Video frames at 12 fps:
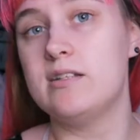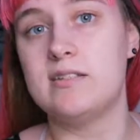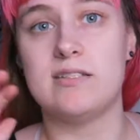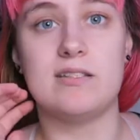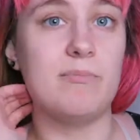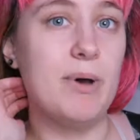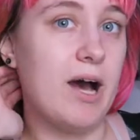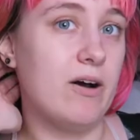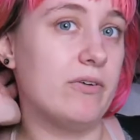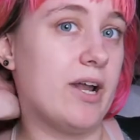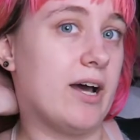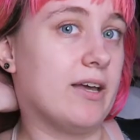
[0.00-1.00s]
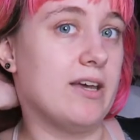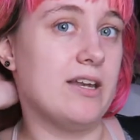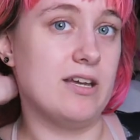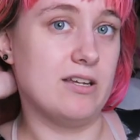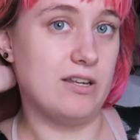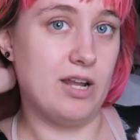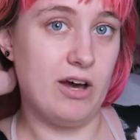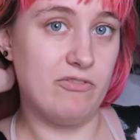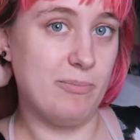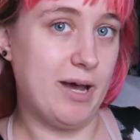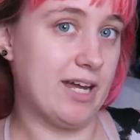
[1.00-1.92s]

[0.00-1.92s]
somehow not getting enough